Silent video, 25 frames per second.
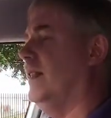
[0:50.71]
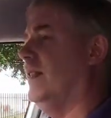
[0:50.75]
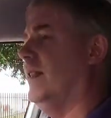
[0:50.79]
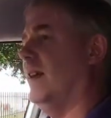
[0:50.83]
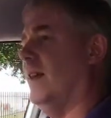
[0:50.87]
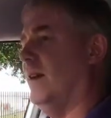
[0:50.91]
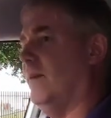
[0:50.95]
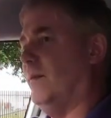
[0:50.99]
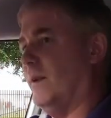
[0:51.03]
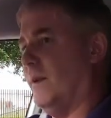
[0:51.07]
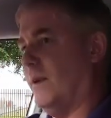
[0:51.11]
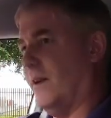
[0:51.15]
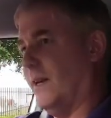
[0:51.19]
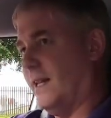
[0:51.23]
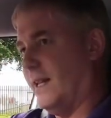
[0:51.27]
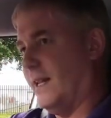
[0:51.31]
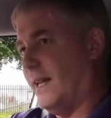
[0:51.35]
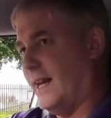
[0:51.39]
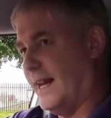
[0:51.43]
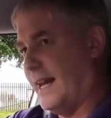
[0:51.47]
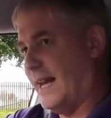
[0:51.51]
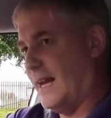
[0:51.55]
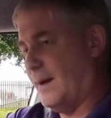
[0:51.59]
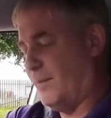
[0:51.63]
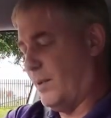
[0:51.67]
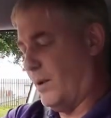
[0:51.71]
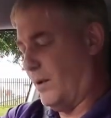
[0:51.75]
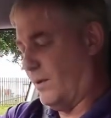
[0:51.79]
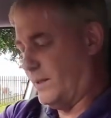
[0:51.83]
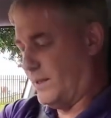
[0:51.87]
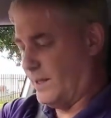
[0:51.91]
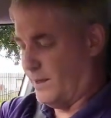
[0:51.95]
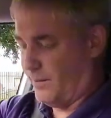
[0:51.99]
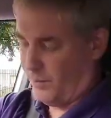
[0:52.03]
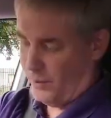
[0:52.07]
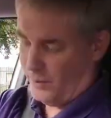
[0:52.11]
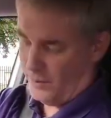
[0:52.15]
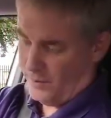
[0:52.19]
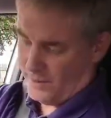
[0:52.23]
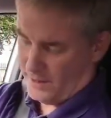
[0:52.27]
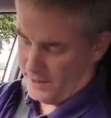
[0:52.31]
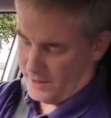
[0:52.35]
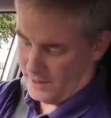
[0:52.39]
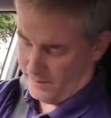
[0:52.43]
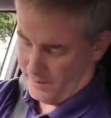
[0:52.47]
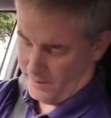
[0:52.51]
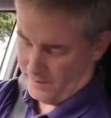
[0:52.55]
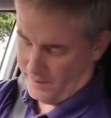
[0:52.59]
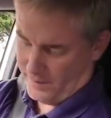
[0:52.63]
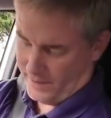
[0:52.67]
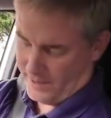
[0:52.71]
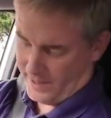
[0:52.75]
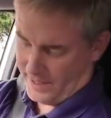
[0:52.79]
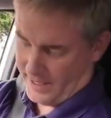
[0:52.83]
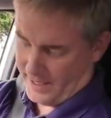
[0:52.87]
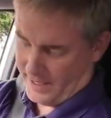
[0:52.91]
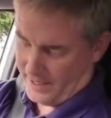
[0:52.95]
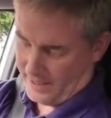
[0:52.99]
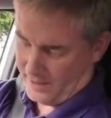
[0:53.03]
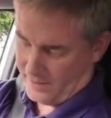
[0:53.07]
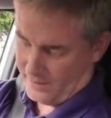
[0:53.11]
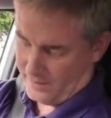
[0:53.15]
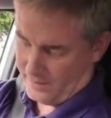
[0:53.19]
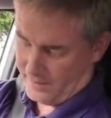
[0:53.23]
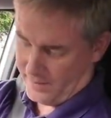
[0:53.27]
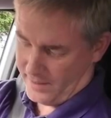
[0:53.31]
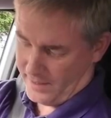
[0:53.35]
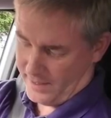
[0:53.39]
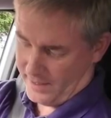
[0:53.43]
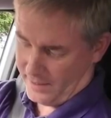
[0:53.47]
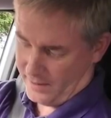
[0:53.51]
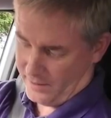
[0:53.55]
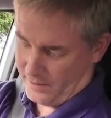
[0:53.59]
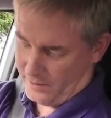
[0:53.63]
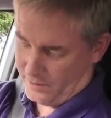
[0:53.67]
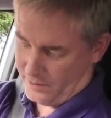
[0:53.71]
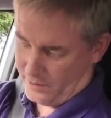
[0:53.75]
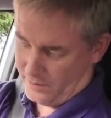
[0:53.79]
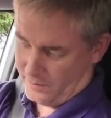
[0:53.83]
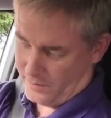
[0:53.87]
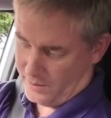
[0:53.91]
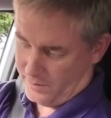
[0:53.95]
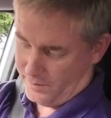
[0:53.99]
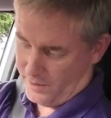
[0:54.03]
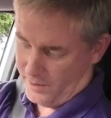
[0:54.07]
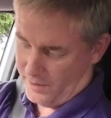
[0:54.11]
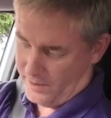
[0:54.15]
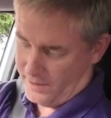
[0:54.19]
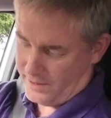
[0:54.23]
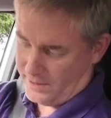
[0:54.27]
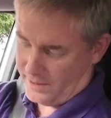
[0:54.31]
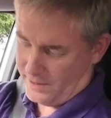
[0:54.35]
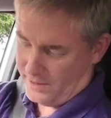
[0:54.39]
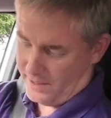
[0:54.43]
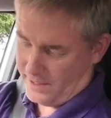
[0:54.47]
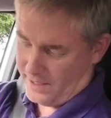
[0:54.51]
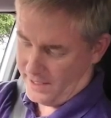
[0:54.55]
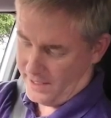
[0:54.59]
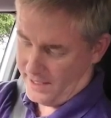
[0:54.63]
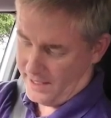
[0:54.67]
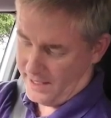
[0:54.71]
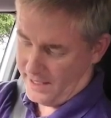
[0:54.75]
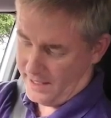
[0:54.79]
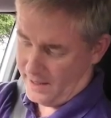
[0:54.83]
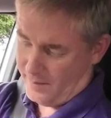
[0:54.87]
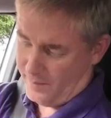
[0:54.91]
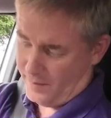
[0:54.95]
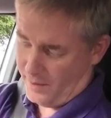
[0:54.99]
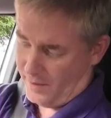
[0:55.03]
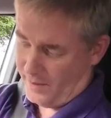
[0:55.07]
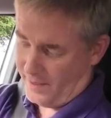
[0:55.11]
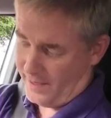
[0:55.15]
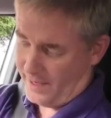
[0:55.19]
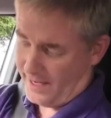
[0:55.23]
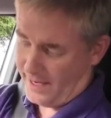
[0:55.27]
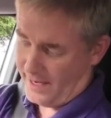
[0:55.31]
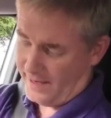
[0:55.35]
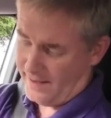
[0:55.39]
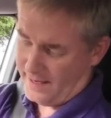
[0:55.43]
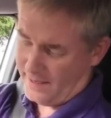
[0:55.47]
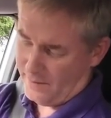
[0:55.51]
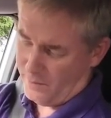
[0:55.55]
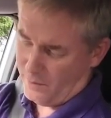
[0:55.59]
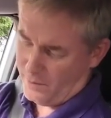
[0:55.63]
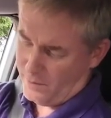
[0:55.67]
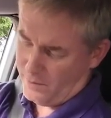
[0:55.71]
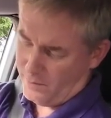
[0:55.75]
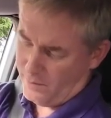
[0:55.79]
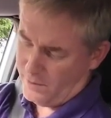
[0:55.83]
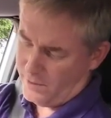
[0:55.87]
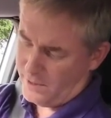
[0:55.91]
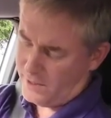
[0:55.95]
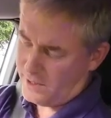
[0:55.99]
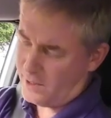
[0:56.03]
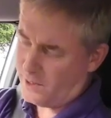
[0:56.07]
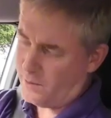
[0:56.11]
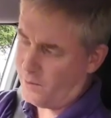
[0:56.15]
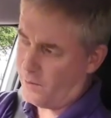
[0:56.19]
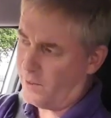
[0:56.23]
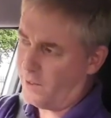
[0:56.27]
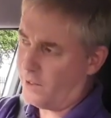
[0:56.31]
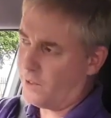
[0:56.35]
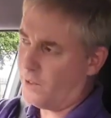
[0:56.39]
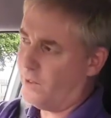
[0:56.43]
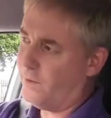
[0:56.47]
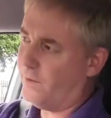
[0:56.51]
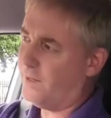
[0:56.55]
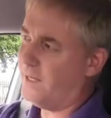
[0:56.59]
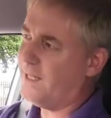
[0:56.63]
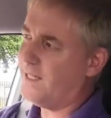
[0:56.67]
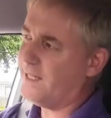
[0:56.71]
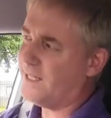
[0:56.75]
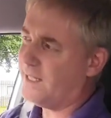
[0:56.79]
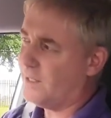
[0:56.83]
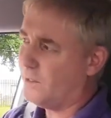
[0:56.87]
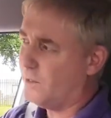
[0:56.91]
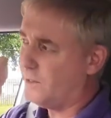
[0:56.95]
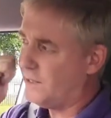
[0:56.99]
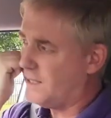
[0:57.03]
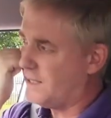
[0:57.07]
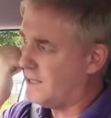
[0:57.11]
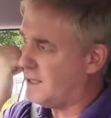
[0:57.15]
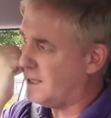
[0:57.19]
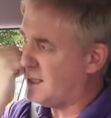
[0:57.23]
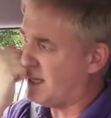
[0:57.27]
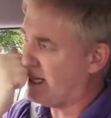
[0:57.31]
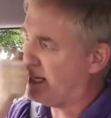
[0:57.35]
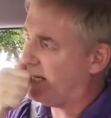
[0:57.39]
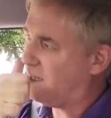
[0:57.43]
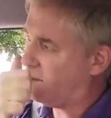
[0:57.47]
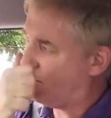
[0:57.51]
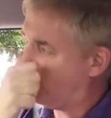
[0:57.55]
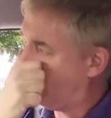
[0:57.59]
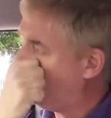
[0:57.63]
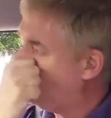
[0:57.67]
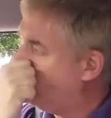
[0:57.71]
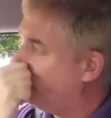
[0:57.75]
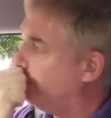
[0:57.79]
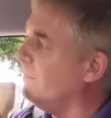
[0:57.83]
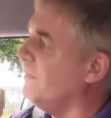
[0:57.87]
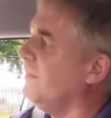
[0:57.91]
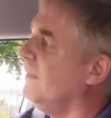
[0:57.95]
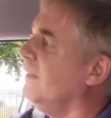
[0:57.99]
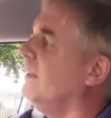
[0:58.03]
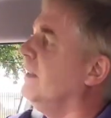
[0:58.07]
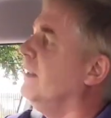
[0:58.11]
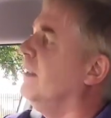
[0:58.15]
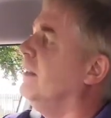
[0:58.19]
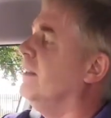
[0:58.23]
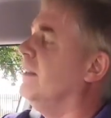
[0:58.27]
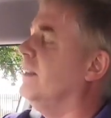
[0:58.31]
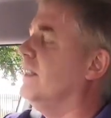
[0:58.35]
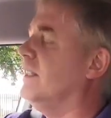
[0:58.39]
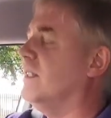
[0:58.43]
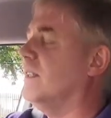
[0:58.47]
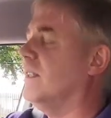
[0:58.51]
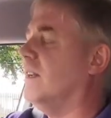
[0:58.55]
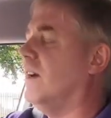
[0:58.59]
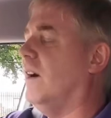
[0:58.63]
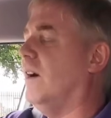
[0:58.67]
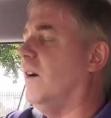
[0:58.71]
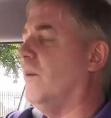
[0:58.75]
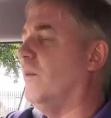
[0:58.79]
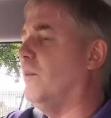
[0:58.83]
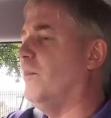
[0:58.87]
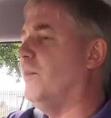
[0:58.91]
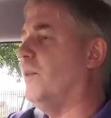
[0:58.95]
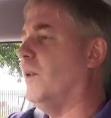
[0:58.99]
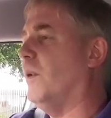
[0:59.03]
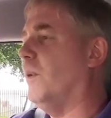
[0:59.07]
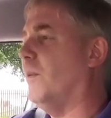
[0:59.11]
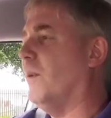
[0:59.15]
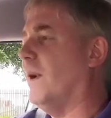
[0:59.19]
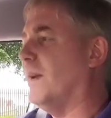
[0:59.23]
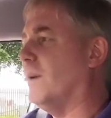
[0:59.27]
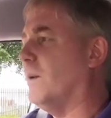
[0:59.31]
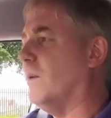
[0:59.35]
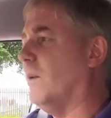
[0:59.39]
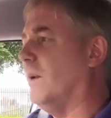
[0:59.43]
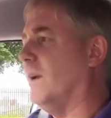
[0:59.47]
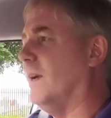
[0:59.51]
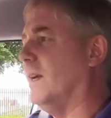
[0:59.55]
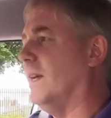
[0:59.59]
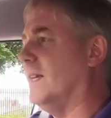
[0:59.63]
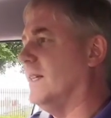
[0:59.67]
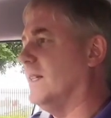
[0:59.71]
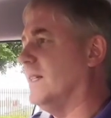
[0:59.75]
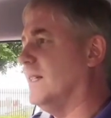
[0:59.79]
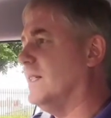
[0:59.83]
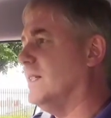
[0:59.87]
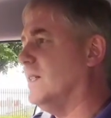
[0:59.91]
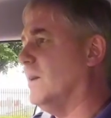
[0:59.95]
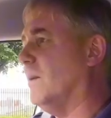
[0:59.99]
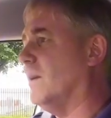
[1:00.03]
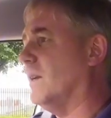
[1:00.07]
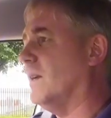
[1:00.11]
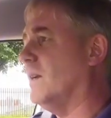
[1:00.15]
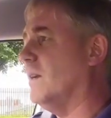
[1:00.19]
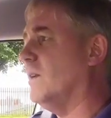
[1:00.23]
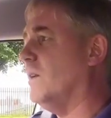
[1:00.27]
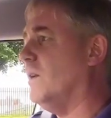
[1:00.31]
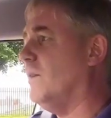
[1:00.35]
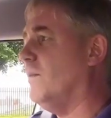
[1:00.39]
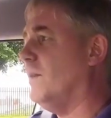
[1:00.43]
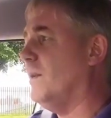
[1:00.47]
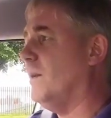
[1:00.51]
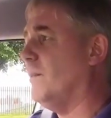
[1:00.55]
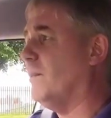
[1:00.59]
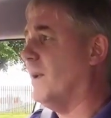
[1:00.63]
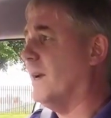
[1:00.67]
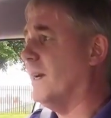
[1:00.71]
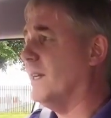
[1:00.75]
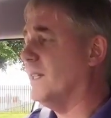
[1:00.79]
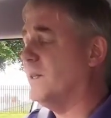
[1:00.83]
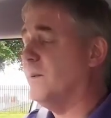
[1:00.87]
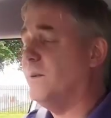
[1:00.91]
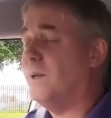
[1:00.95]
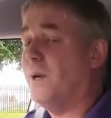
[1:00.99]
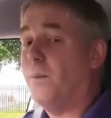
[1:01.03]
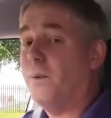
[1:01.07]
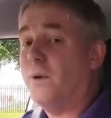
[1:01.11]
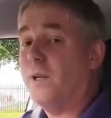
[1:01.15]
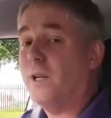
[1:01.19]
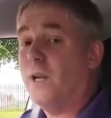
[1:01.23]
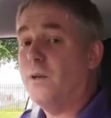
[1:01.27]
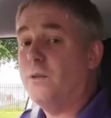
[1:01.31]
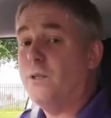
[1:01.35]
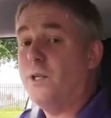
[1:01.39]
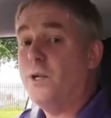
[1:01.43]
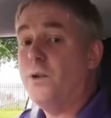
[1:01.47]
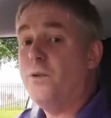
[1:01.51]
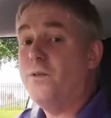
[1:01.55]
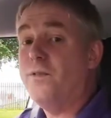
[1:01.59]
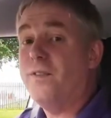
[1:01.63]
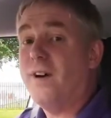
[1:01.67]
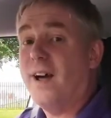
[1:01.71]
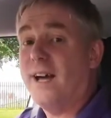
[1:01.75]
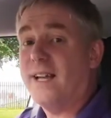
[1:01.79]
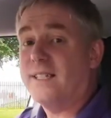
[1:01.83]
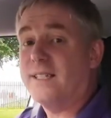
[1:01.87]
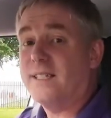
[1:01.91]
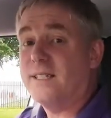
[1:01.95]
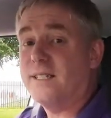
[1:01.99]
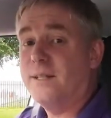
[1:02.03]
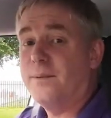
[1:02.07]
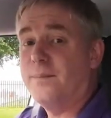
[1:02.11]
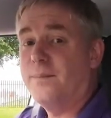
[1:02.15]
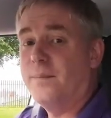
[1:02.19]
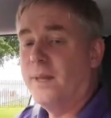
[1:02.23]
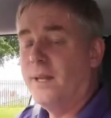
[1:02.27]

Then we're going to get our biting point, so we bring our, our clutch up to bite, so you can hear the bite now. Now what you want to do, you want to cut, is because it's a diesel, this car will pull away quite easily, so I can cover the brake, so we don't want to go too fast.